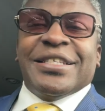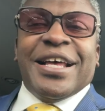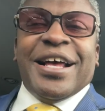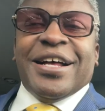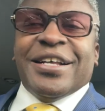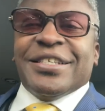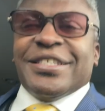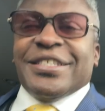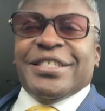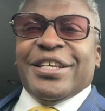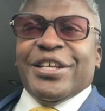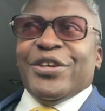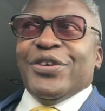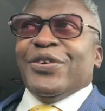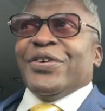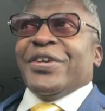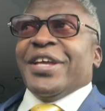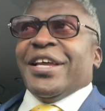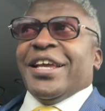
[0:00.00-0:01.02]
I'll see
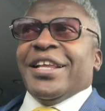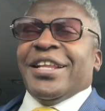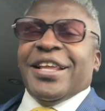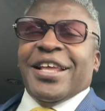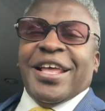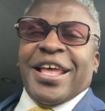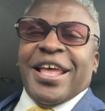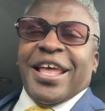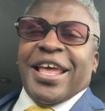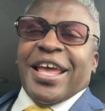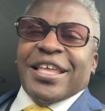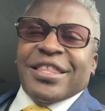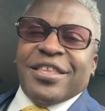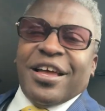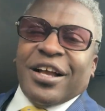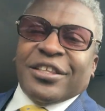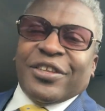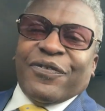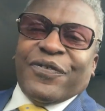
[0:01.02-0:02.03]
you again. And Dr.